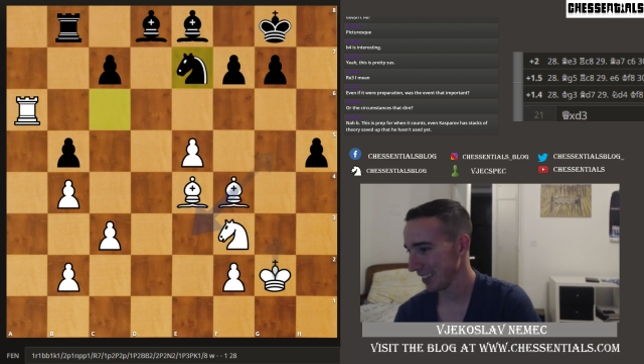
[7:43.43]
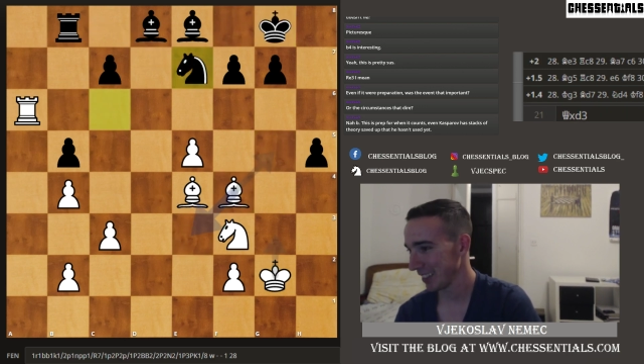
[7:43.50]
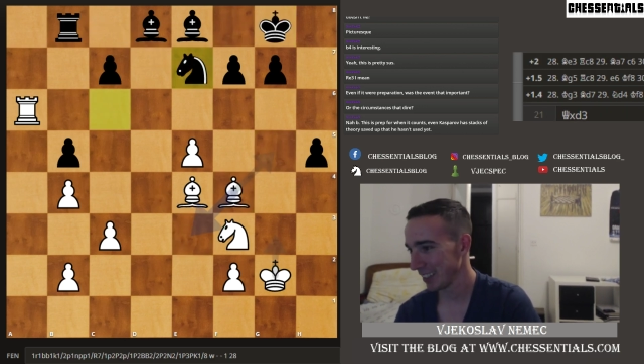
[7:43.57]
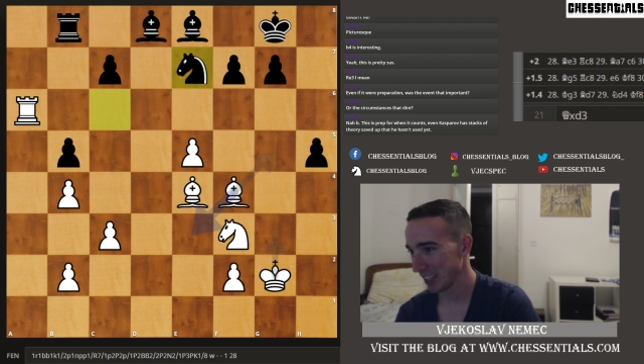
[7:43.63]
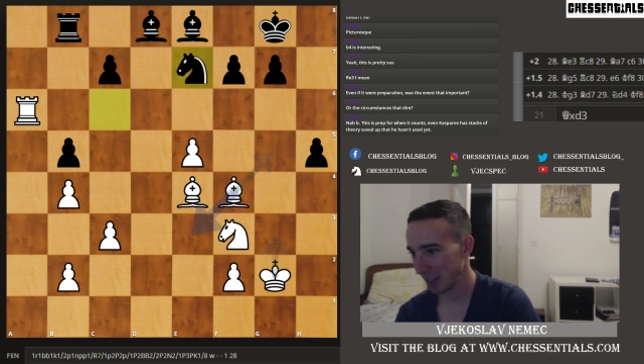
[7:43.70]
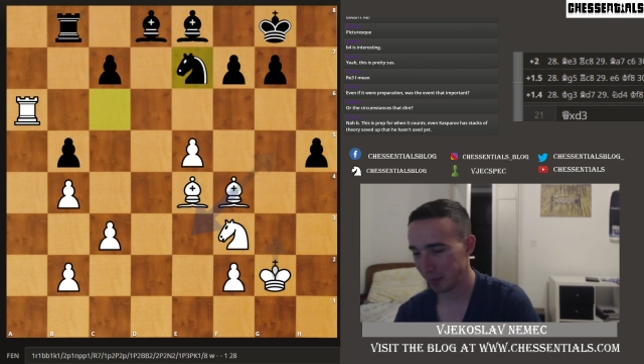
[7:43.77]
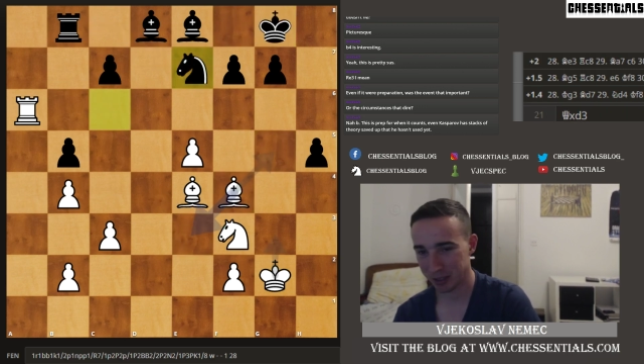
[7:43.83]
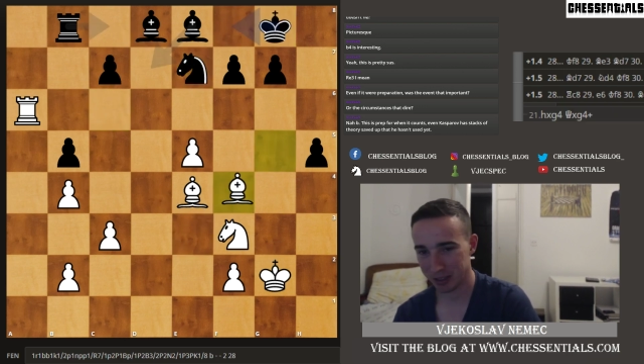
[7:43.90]
I
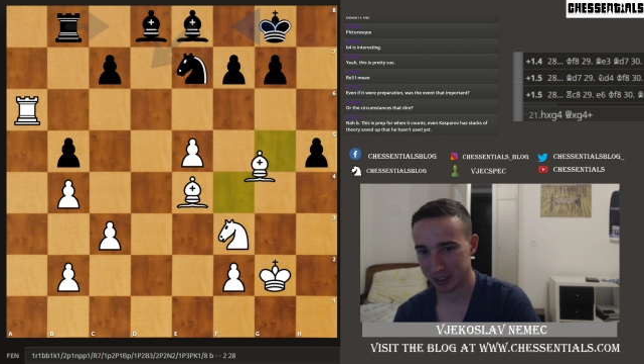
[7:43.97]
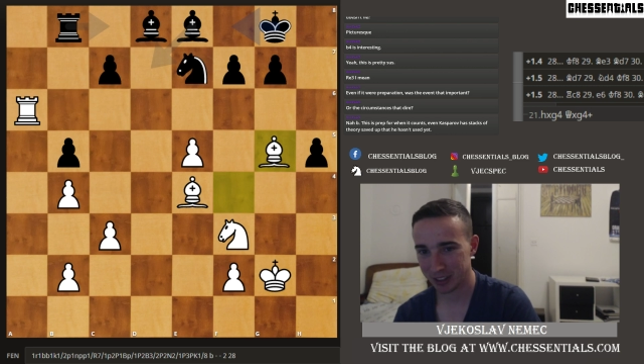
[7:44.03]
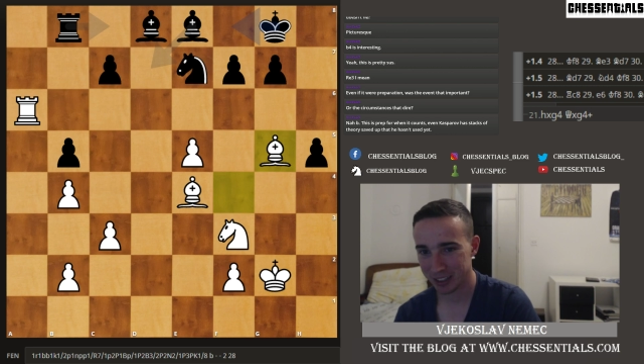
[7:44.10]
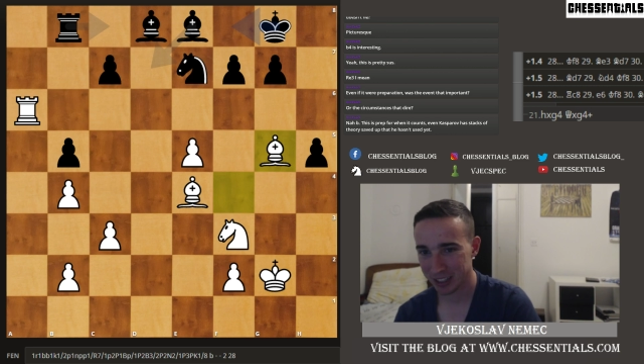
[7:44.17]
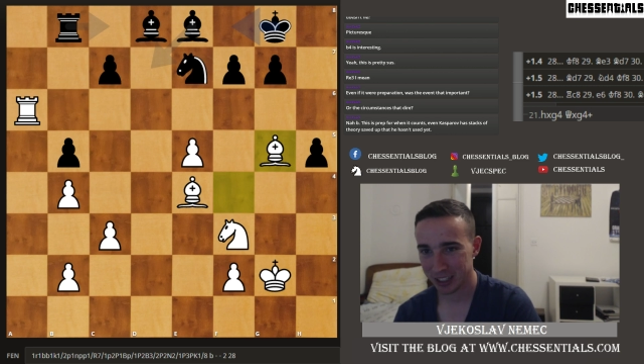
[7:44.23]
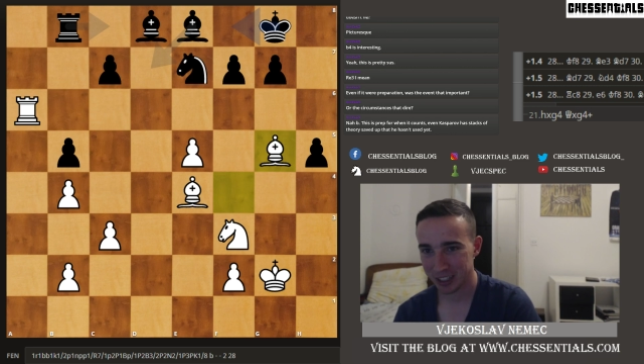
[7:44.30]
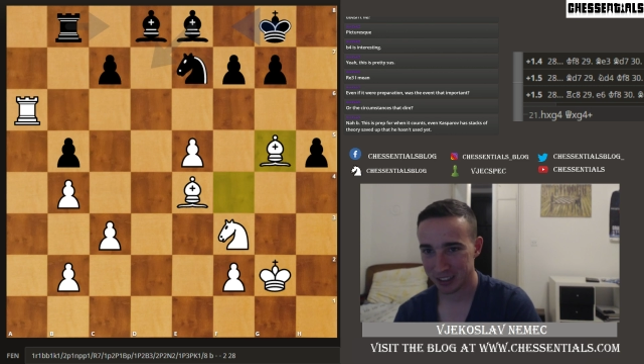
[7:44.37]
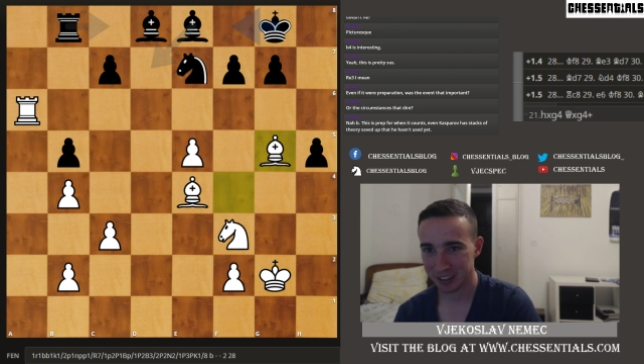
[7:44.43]
mean
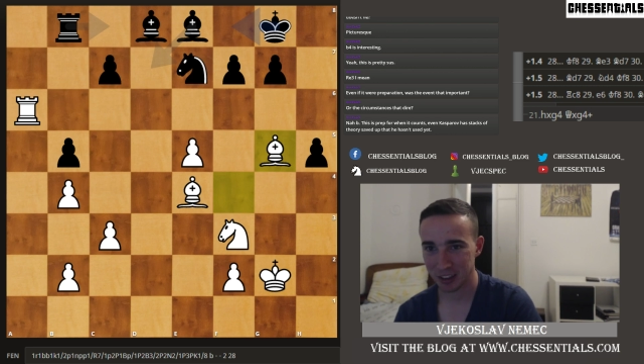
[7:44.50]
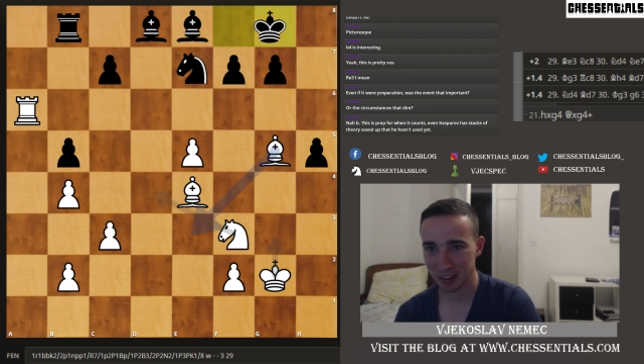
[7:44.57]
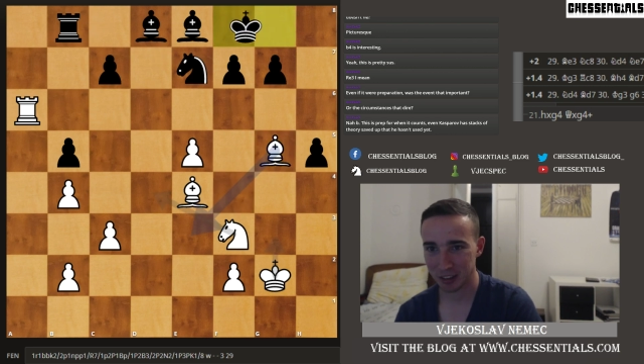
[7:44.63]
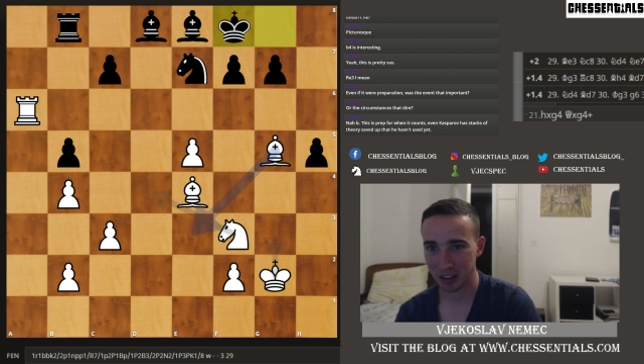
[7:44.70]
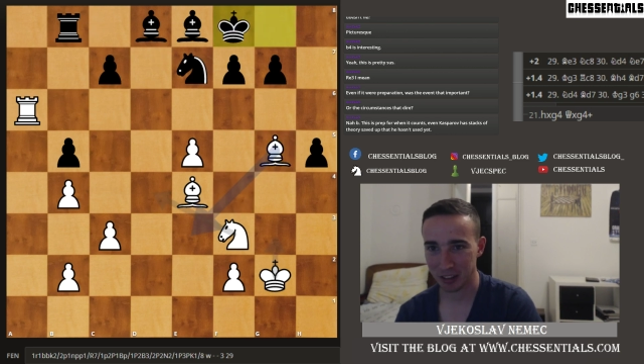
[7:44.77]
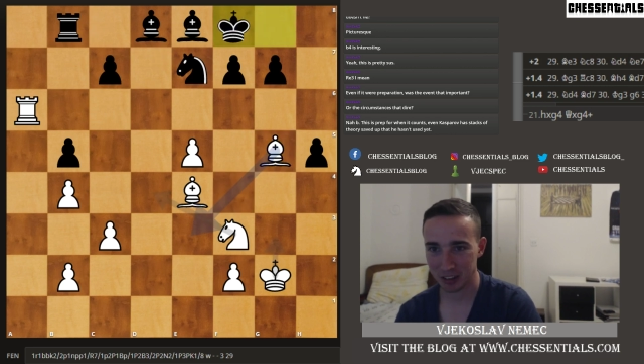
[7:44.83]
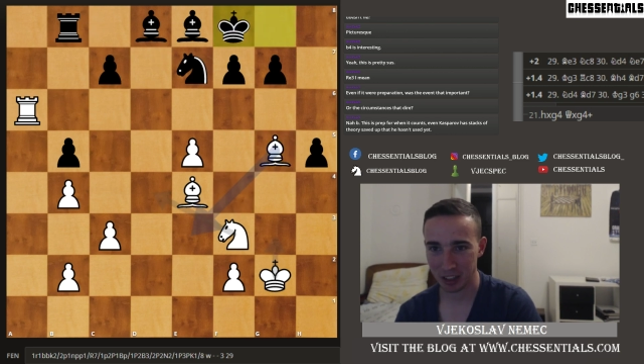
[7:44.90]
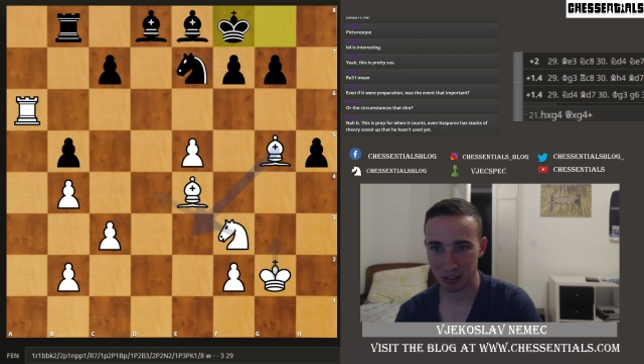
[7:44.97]
this